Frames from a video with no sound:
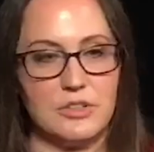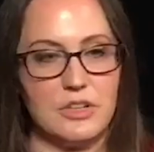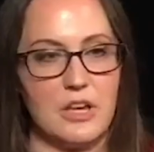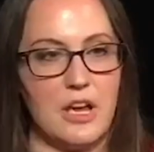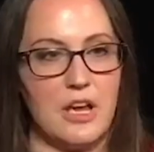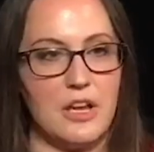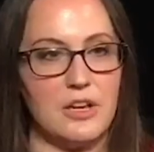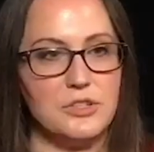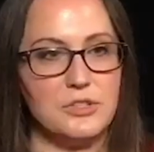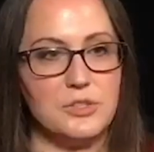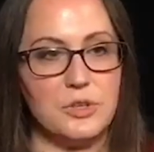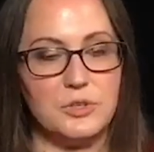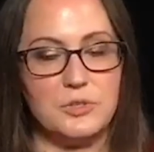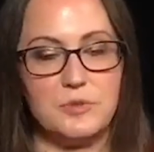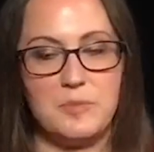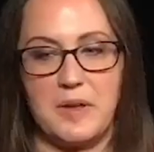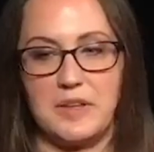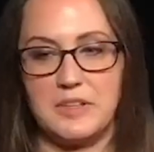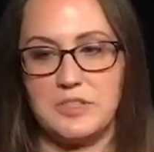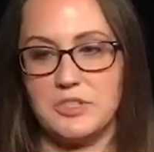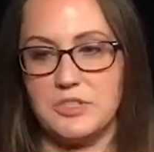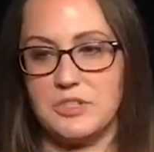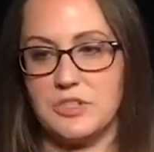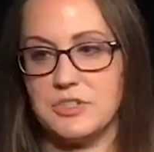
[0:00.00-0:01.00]

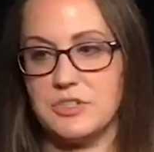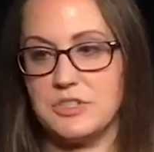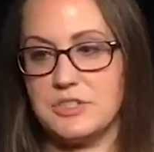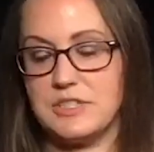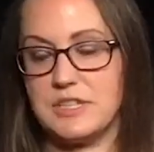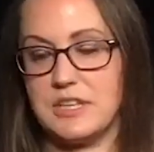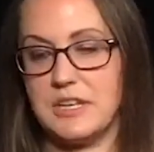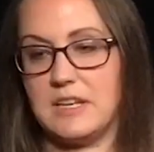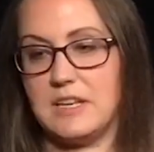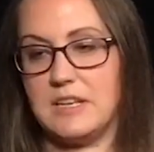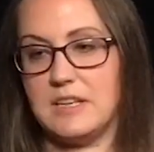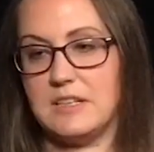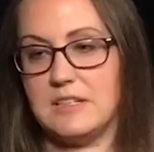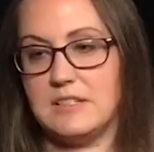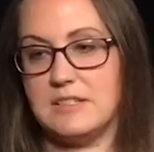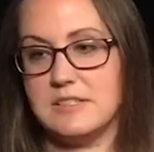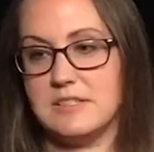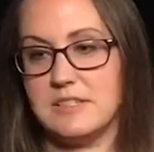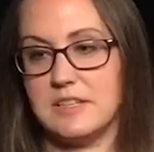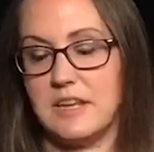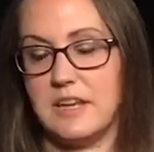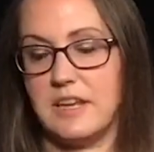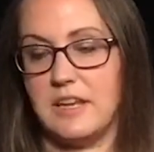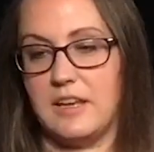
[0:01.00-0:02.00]
Toastmasters
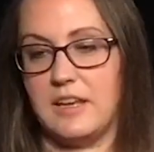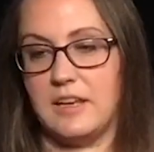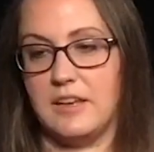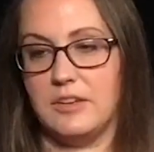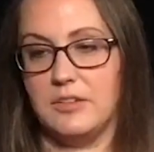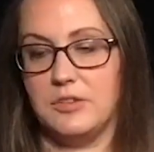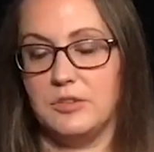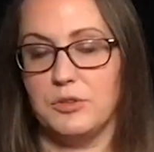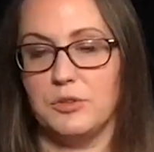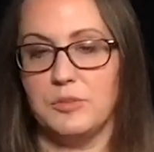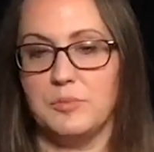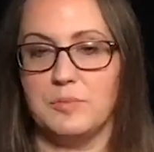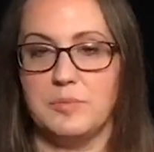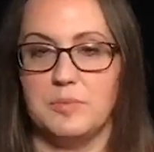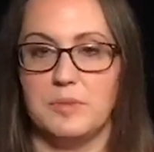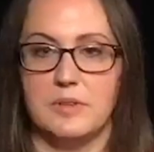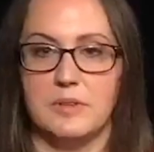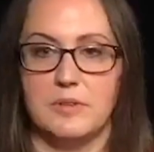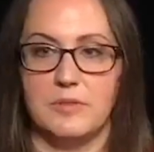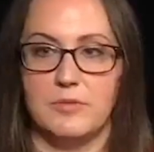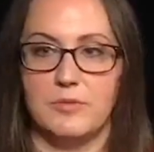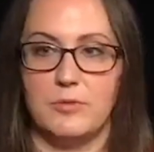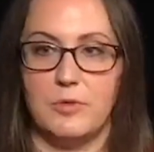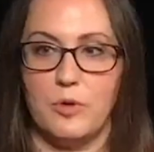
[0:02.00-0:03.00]
is a group
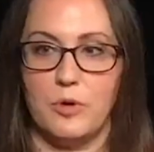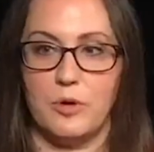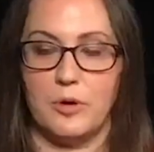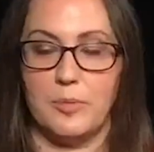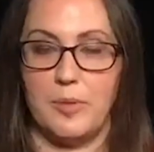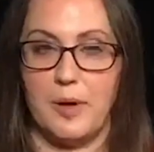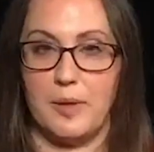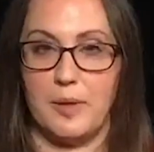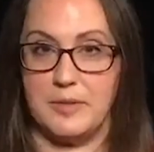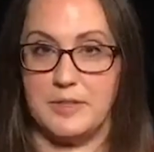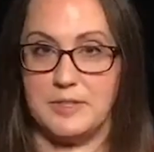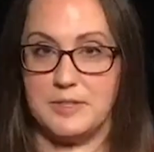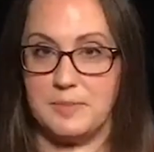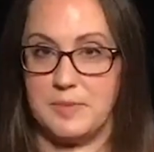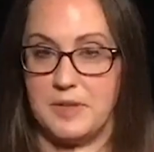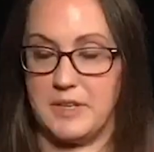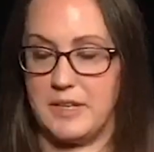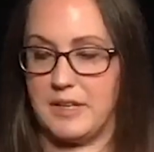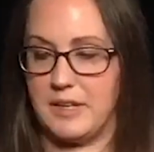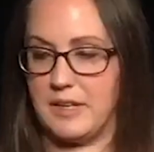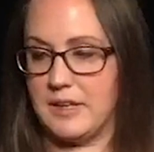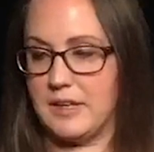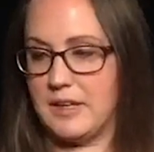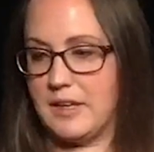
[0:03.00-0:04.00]
for public
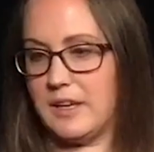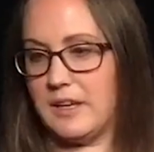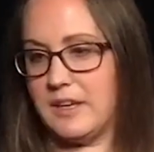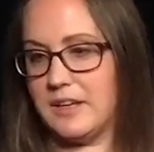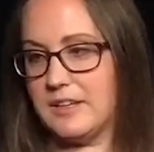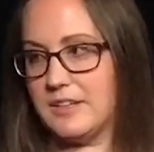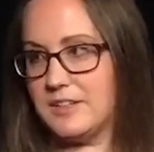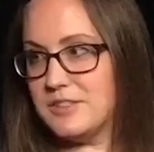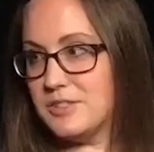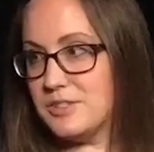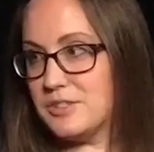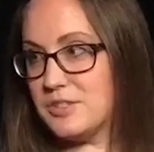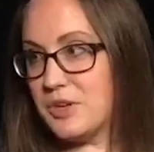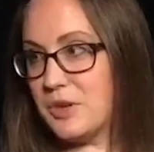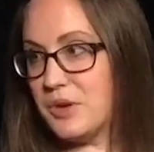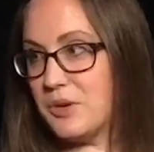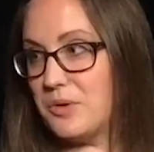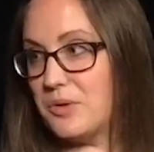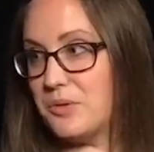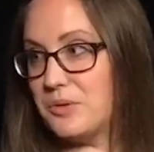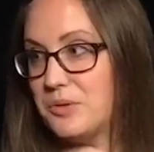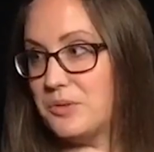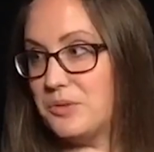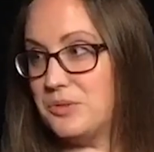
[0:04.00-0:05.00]
speaking, and
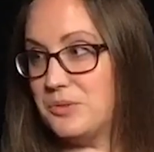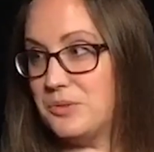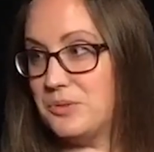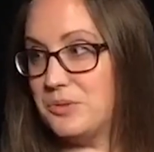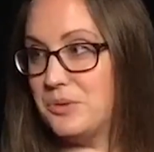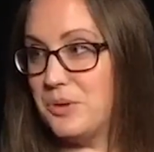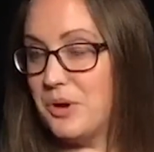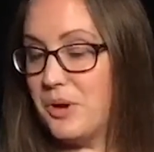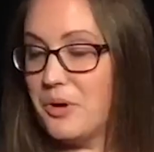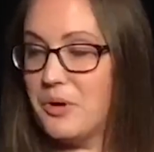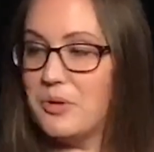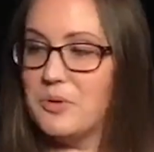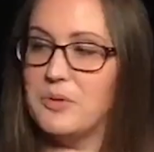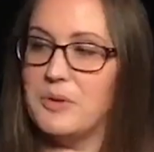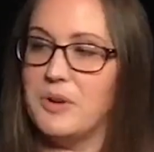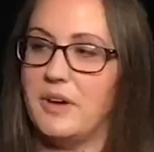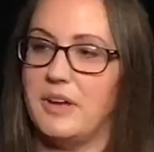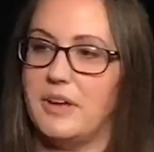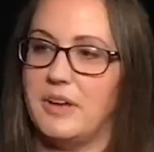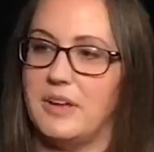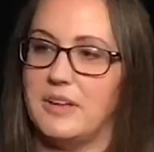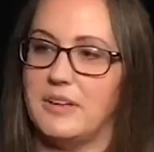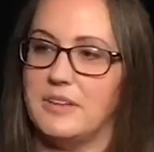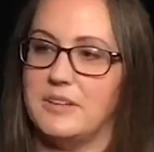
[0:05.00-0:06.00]
so you go
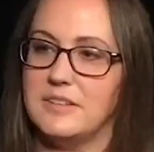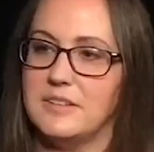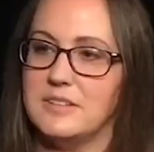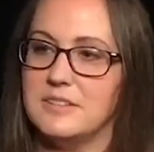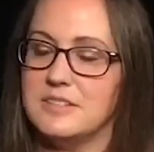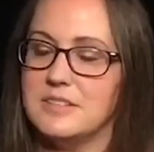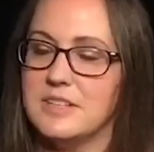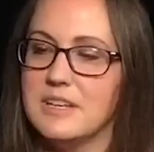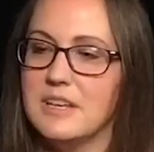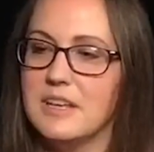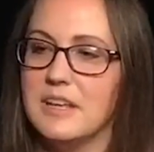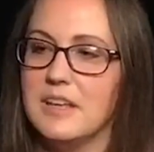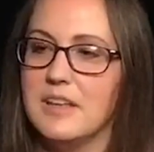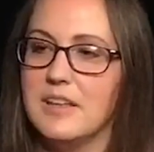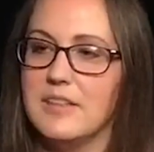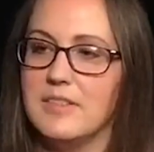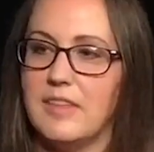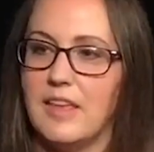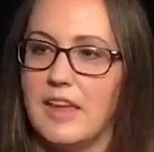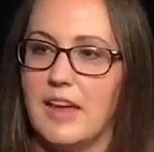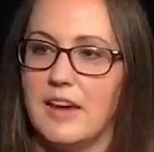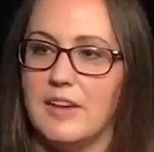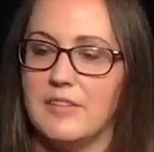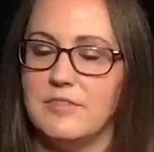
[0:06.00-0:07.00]
and
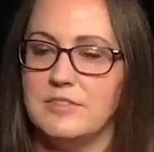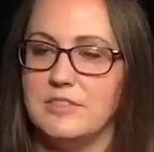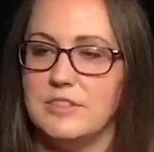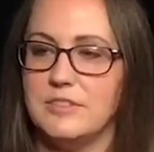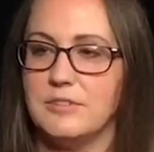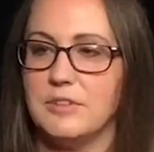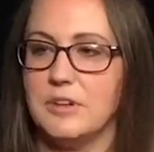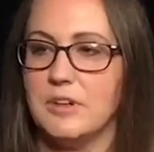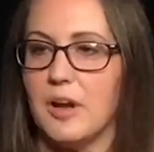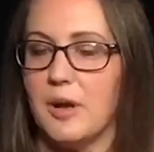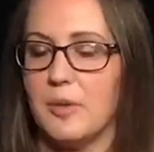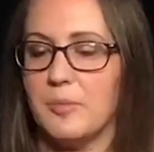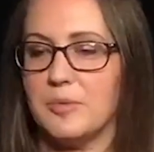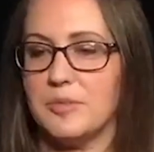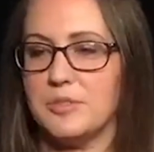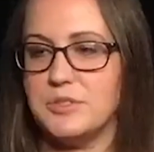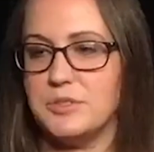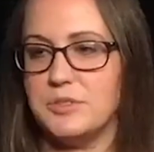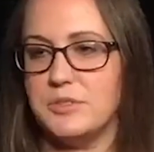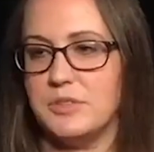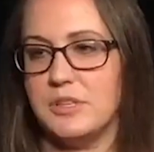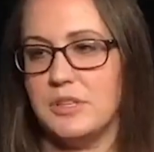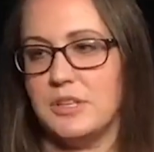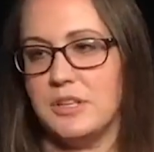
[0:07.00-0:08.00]
they have different
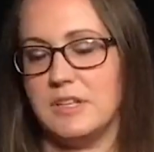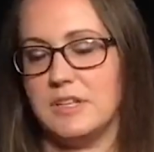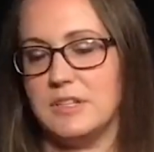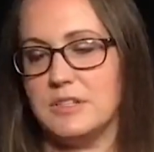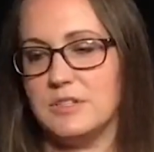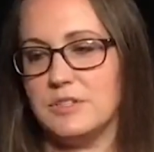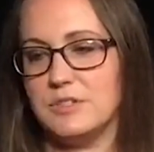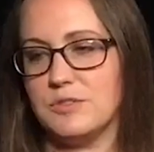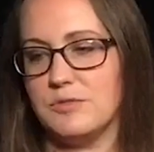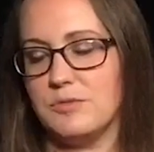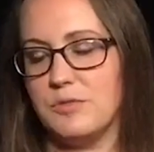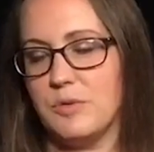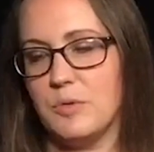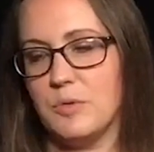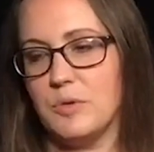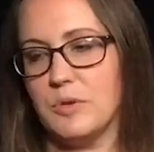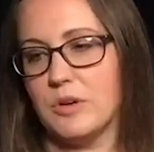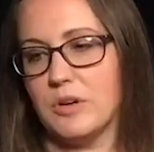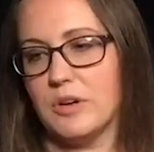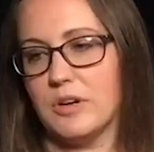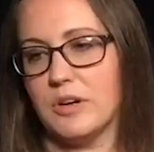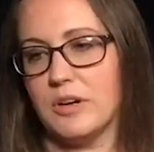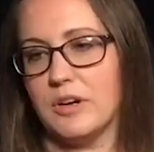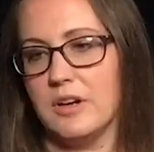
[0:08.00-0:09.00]
opportunities
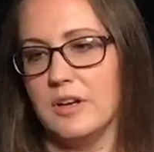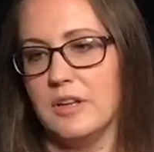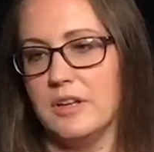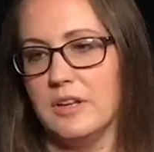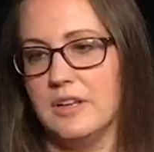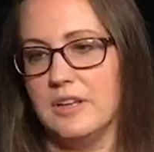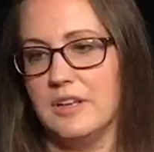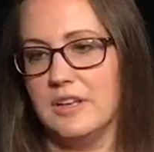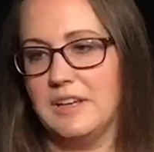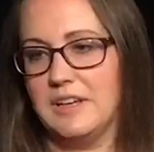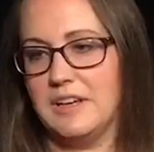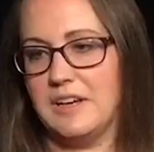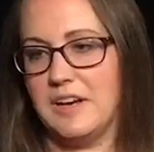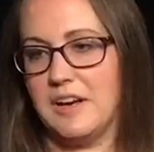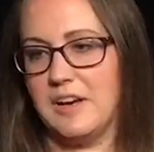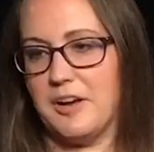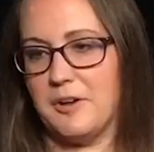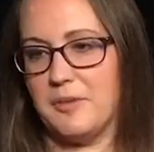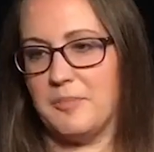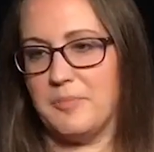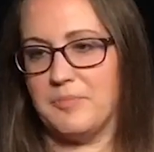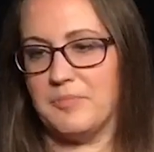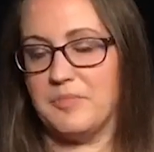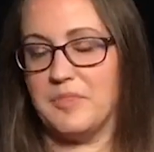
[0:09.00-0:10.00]
for
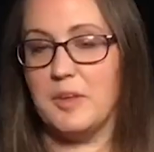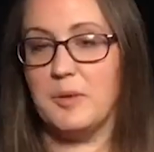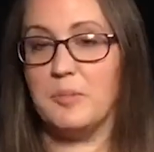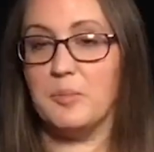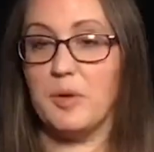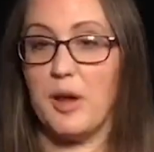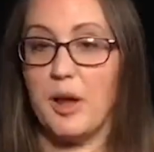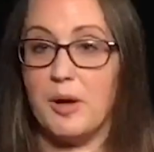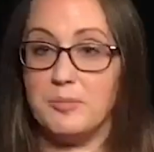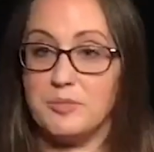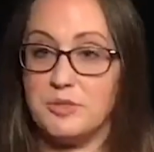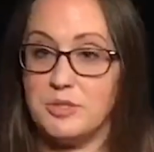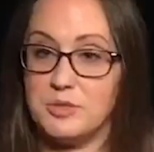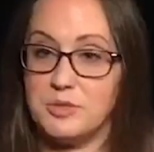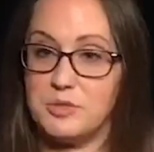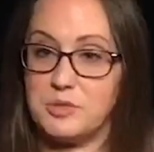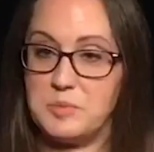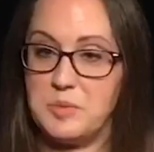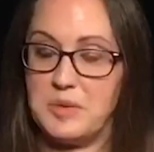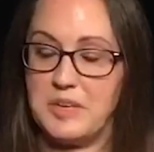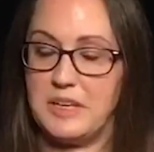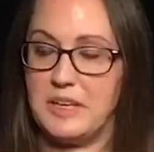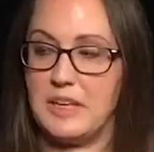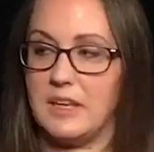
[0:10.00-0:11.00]
impromptu
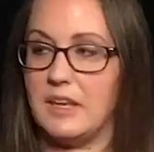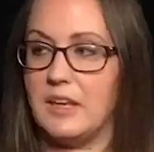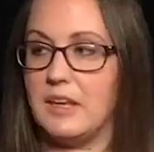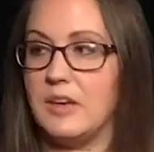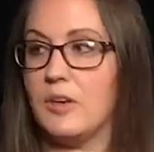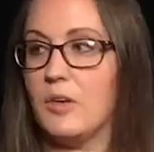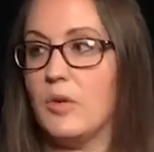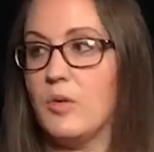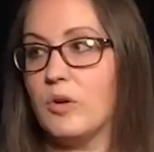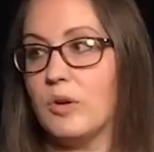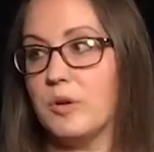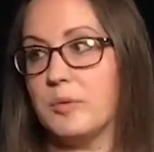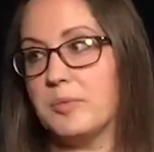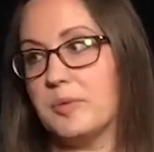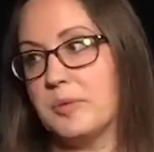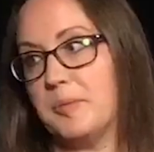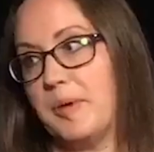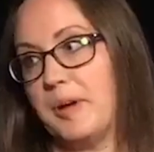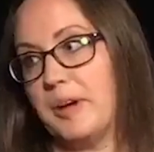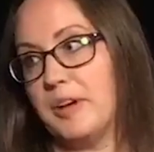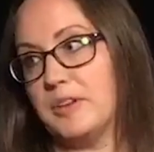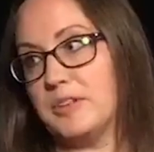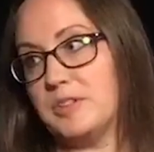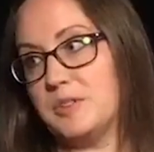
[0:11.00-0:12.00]
speaking or
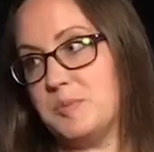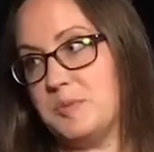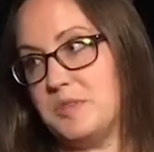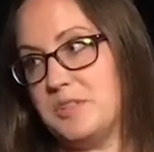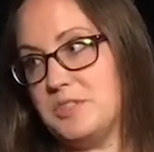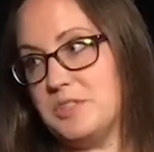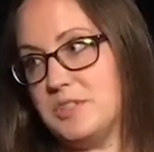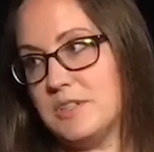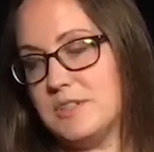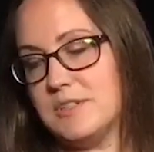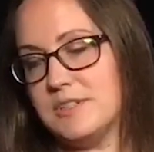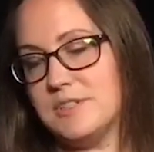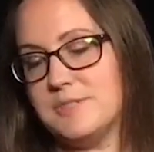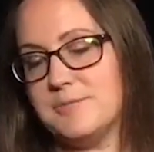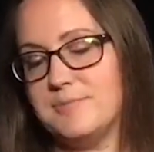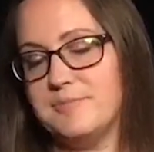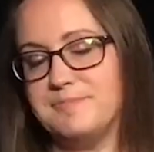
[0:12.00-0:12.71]
prepared speeches.